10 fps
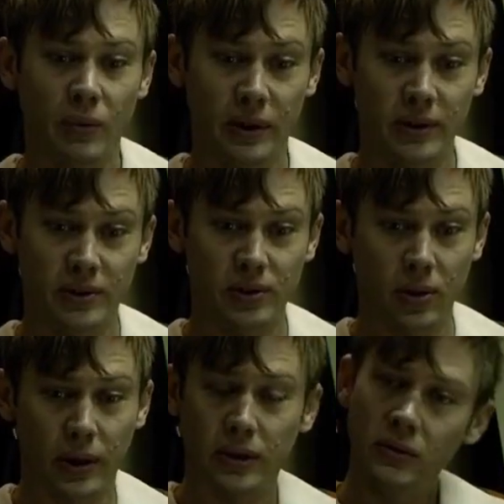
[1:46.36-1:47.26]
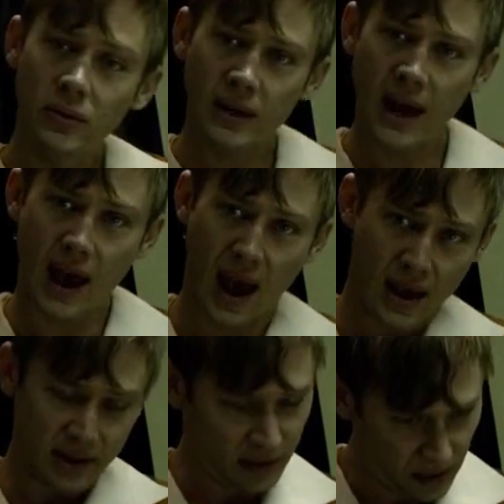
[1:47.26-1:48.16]
Well, here's the story. You do what I
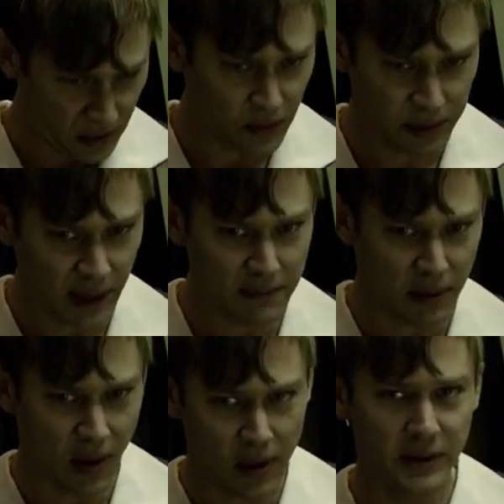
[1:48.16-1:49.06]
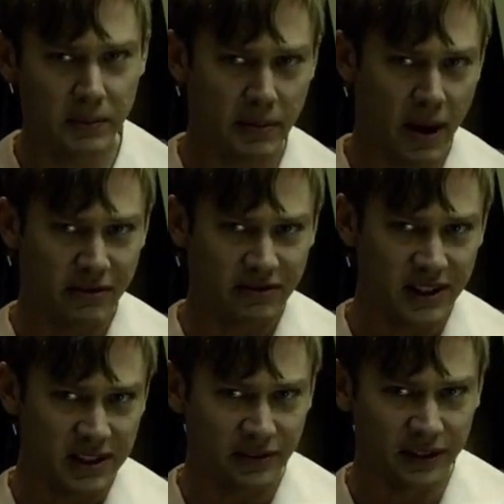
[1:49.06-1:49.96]
ask. You play ball and you prepare a
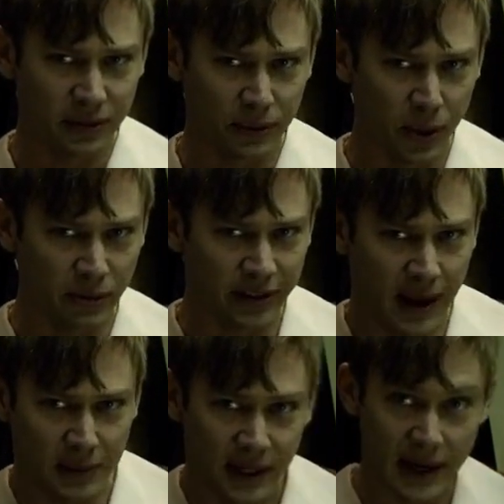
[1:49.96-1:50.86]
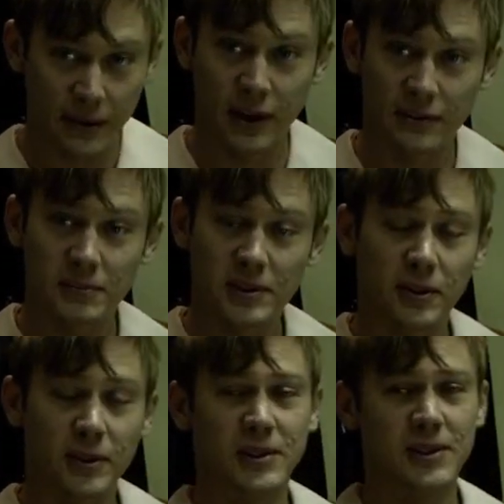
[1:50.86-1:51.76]
feast fit for the royal family, and I will give some
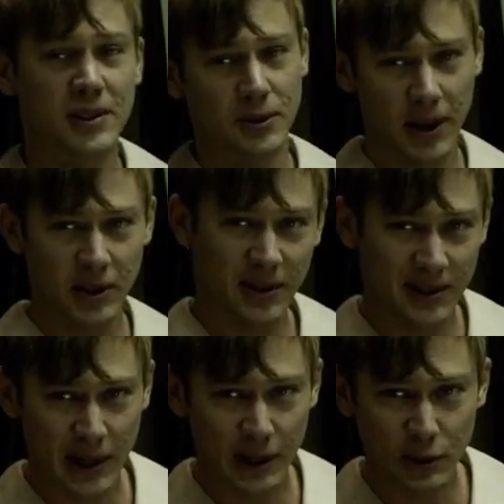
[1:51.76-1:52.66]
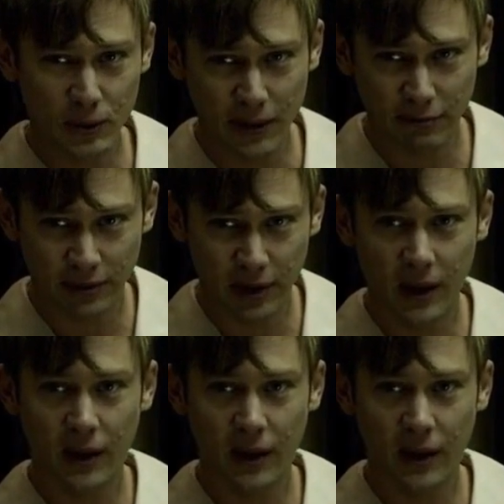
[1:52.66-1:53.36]
serious consideration to letting you live.